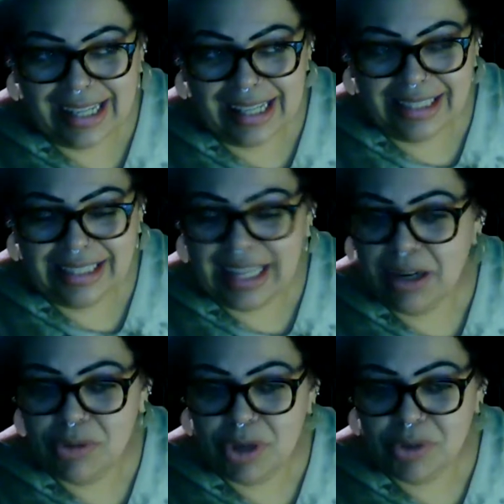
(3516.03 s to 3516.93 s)
they
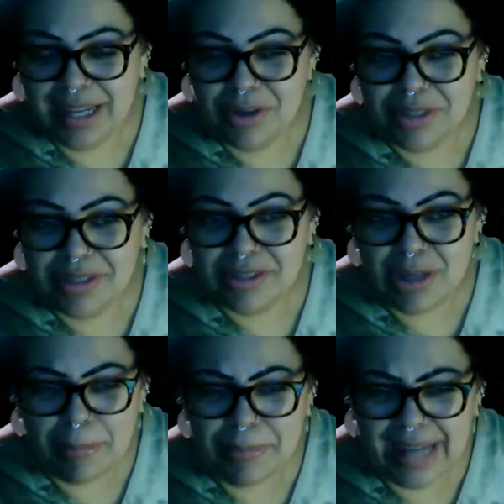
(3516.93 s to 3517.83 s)
don't know they couldn't
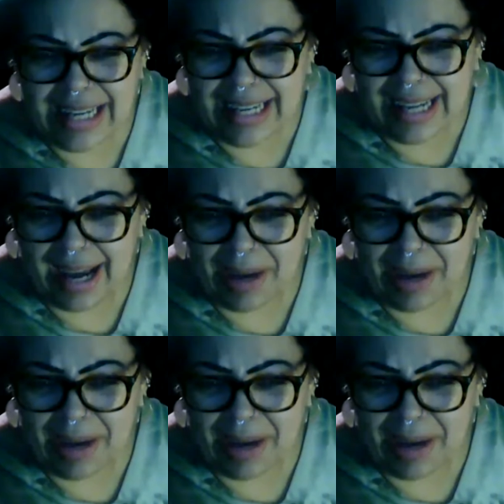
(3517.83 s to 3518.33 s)
stop it anyhow.